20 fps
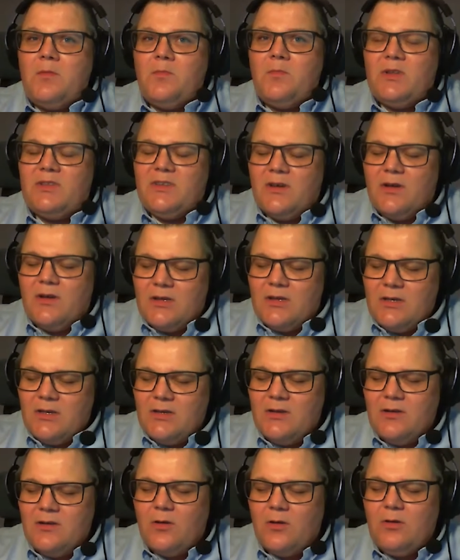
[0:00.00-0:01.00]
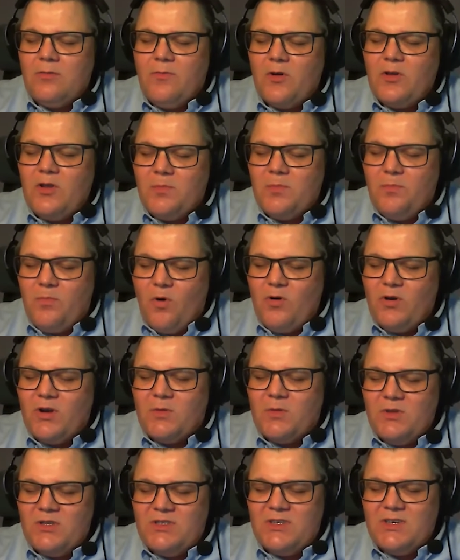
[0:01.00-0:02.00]
but there are a lot of other
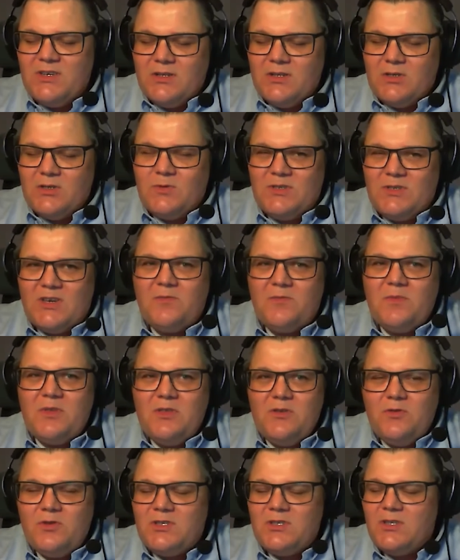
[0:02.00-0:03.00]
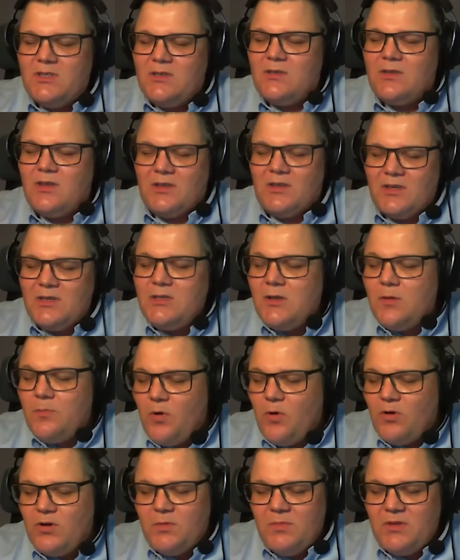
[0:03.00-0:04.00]
powder materials which have been used in traditional
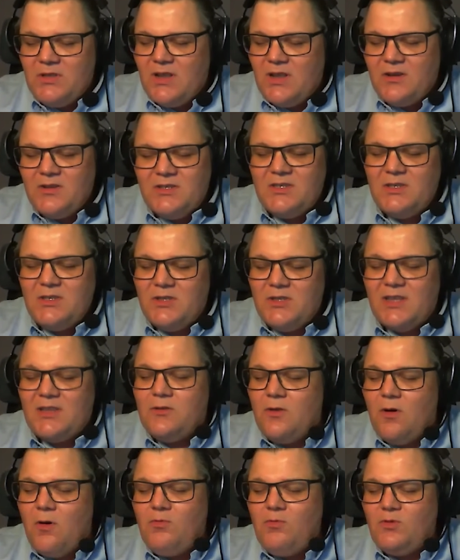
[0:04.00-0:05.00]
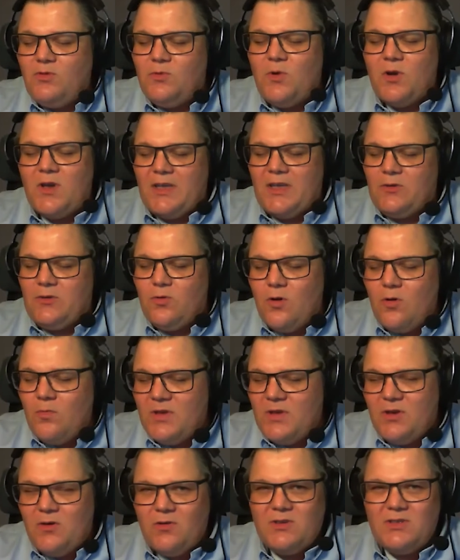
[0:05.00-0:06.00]
powder metallurgy that don't work at all
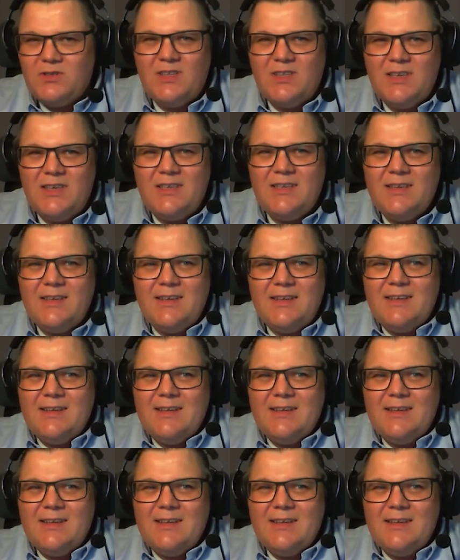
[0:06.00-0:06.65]
because the